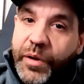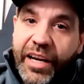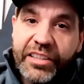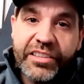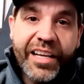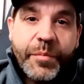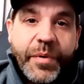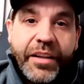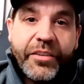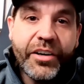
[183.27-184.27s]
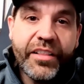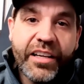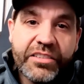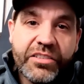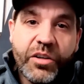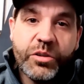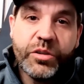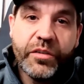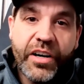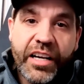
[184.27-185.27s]
We actually had a bid
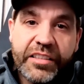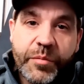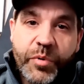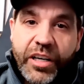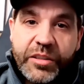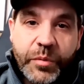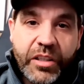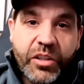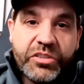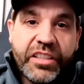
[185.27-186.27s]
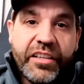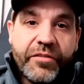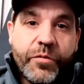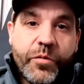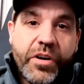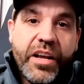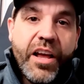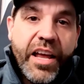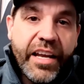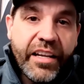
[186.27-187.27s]
$30,000 over asking price, and we closed it in
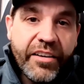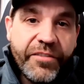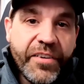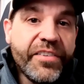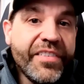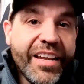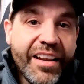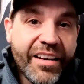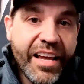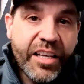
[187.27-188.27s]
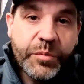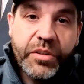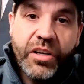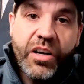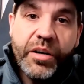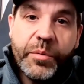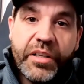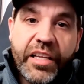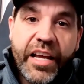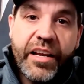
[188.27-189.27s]
in 15 days with an, uh,
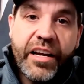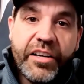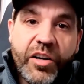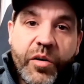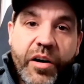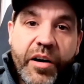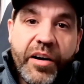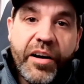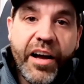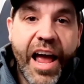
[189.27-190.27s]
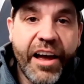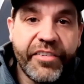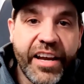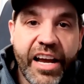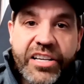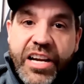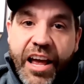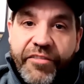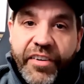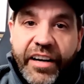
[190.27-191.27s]
with a uh, you know a, a, half cash
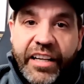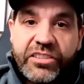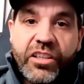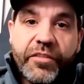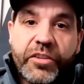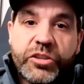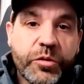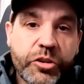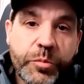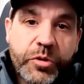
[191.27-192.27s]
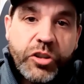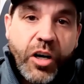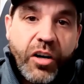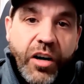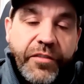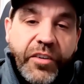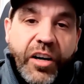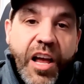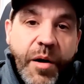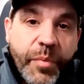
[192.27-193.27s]
half financed offer so super strong
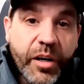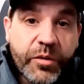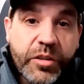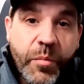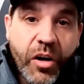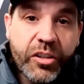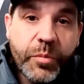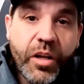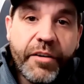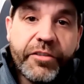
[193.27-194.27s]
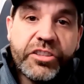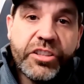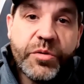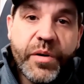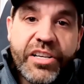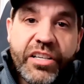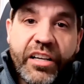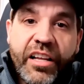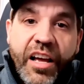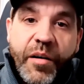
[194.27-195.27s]
offer but it was a multiple offer situation